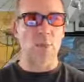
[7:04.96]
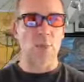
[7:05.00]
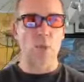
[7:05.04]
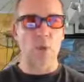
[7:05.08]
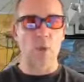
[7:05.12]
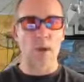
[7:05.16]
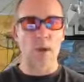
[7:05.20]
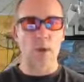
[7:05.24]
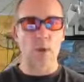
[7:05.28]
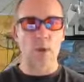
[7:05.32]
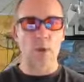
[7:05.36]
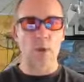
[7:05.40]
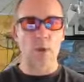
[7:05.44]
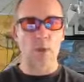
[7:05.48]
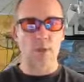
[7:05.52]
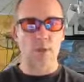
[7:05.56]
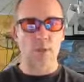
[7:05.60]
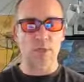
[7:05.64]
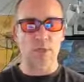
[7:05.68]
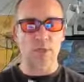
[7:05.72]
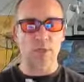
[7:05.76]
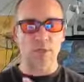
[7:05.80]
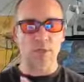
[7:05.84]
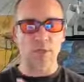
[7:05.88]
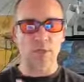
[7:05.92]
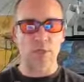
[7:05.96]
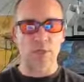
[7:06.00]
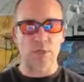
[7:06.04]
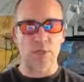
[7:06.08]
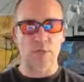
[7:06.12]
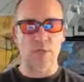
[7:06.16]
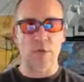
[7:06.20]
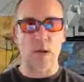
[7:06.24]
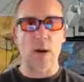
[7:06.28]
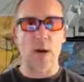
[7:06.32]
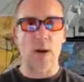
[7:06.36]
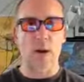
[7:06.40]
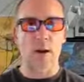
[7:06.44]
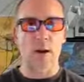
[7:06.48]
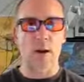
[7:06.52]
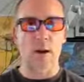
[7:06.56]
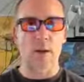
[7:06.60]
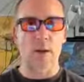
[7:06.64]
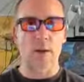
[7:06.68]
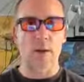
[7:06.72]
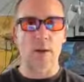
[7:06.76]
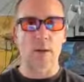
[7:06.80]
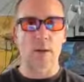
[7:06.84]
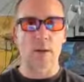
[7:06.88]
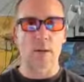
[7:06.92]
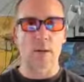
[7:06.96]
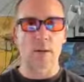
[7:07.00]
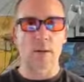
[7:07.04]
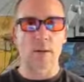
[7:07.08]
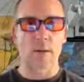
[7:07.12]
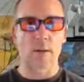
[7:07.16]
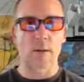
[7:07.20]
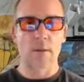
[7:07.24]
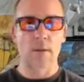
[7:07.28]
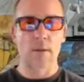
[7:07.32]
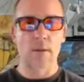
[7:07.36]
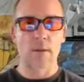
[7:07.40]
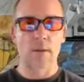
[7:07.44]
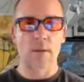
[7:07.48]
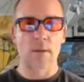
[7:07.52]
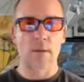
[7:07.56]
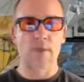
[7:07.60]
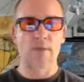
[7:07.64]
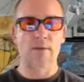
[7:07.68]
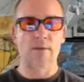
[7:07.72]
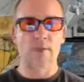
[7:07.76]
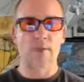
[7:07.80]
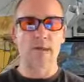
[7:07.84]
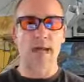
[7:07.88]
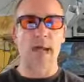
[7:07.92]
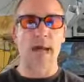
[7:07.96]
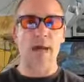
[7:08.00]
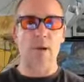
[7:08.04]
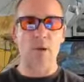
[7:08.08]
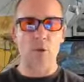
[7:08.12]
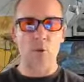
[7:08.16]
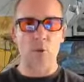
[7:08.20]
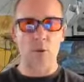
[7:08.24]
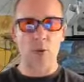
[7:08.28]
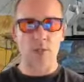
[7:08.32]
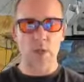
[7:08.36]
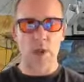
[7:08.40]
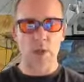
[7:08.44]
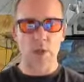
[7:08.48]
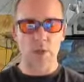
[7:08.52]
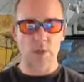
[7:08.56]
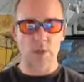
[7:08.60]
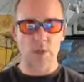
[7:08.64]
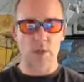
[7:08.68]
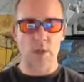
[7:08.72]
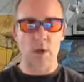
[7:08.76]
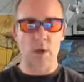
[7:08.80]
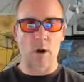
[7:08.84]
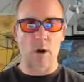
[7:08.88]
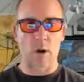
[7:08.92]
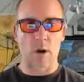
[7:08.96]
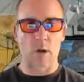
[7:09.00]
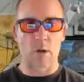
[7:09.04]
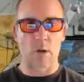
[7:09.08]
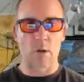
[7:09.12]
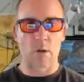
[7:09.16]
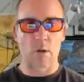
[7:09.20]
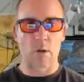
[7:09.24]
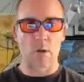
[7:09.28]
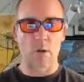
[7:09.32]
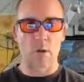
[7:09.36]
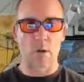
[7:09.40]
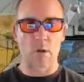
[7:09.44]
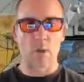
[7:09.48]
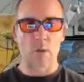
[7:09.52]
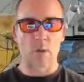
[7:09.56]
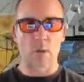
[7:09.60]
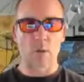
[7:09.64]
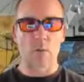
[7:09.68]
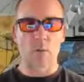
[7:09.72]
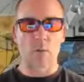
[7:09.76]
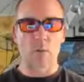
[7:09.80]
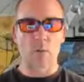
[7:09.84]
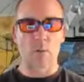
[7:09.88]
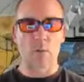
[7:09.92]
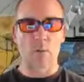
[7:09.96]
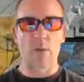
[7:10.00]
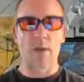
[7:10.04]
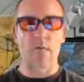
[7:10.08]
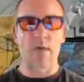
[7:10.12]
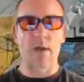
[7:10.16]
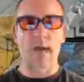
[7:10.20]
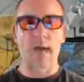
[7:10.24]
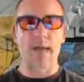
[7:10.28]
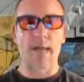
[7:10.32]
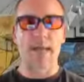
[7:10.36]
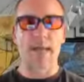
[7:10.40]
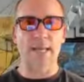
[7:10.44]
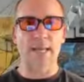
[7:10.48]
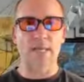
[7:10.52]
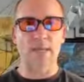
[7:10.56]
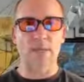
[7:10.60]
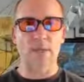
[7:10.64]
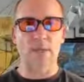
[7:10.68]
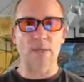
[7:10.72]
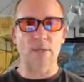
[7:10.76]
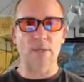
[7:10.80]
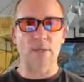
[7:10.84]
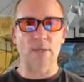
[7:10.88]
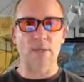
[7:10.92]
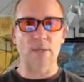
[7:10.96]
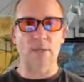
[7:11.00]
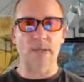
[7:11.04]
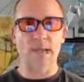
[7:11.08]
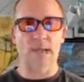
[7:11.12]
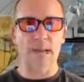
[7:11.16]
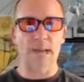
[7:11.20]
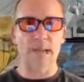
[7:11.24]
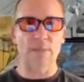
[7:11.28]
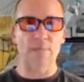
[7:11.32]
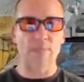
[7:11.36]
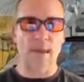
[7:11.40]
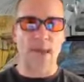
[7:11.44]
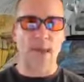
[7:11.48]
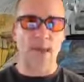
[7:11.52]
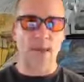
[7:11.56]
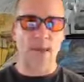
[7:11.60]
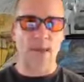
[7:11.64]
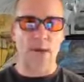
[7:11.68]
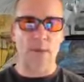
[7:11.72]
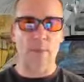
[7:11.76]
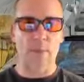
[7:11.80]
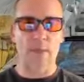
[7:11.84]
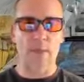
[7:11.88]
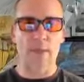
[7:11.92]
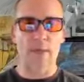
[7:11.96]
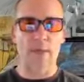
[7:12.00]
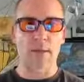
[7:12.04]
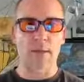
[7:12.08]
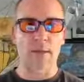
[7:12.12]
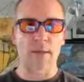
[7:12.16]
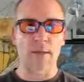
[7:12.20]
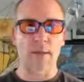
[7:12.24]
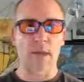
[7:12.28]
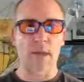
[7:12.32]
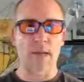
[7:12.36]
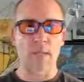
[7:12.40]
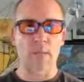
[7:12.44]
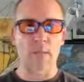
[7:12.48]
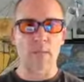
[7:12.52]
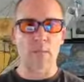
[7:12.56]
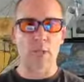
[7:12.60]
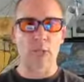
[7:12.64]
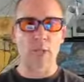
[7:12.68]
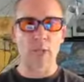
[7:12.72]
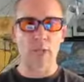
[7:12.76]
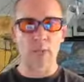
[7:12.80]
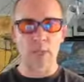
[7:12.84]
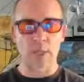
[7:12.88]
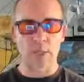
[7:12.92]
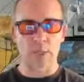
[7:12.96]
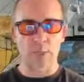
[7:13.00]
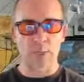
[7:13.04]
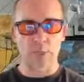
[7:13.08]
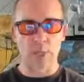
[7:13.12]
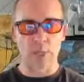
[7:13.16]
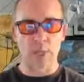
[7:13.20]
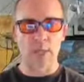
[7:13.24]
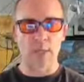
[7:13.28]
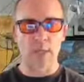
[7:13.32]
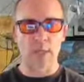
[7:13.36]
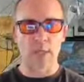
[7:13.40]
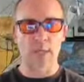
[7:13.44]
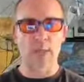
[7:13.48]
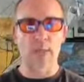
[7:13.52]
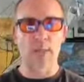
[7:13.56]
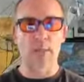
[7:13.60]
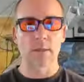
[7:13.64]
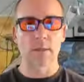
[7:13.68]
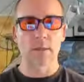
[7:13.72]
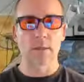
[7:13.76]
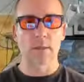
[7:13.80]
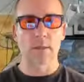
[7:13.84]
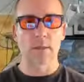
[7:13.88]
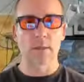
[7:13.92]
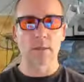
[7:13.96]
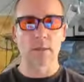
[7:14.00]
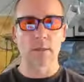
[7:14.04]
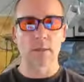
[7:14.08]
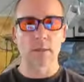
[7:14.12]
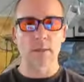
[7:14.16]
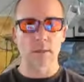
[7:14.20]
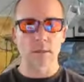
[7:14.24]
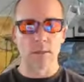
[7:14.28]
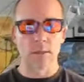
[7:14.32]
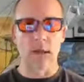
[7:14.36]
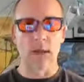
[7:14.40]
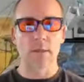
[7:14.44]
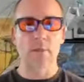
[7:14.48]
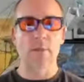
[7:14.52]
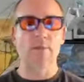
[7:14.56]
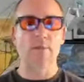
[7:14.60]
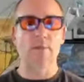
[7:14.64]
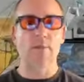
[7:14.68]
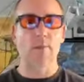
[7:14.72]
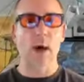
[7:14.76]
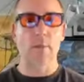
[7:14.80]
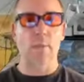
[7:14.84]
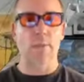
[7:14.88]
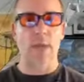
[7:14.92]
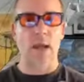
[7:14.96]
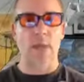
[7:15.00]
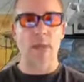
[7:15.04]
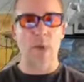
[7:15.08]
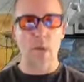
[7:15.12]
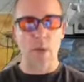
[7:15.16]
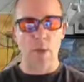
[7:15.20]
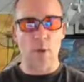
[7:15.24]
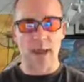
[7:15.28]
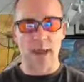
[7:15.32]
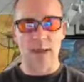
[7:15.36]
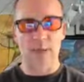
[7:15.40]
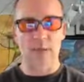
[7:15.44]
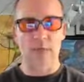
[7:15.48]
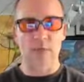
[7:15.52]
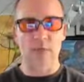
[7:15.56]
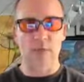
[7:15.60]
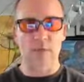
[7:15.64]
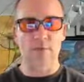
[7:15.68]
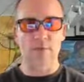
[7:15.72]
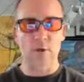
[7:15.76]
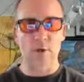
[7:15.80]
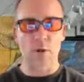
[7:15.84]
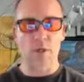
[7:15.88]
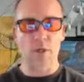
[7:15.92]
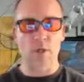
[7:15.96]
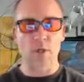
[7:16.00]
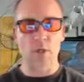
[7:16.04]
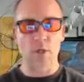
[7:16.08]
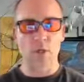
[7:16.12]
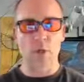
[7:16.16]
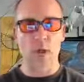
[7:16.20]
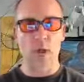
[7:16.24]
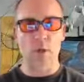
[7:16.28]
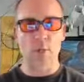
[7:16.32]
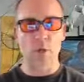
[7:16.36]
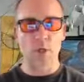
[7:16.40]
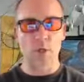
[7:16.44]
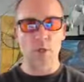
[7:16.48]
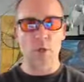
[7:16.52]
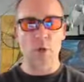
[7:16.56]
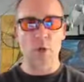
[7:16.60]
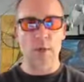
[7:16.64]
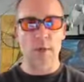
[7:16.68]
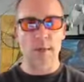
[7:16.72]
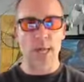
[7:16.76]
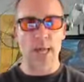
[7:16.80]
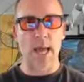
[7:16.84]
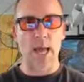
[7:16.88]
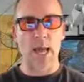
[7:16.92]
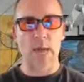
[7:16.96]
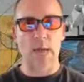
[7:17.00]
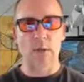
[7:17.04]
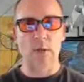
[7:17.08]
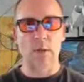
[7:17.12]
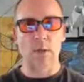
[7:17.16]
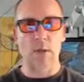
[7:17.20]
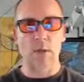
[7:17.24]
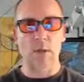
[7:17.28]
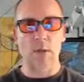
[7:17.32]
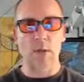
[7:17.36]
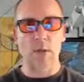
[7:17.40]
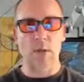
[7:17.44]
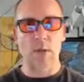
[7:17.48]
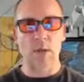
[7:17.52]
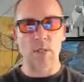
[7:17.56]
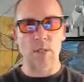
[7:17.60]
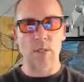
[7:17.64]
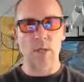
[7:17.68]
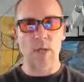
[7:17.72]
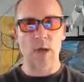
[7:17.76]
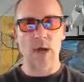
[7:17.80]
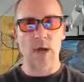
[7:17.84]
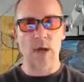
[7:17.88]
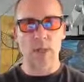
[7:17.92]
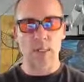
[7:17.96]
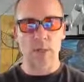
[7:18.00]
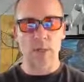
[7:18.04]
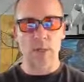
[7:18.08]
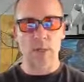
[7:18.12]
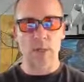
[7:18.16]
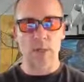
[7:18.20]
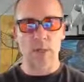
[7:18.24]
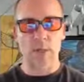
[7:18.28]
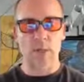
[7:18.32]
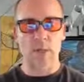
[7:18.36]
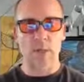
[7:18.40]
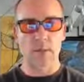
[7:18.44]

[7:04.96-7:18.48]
where there was a different star, if Saturn was our star, we would have had a different DNA makeup. And cosmologically speaking, Diamond from Oppenheimer Ranch has done a very good job showing how these cosmic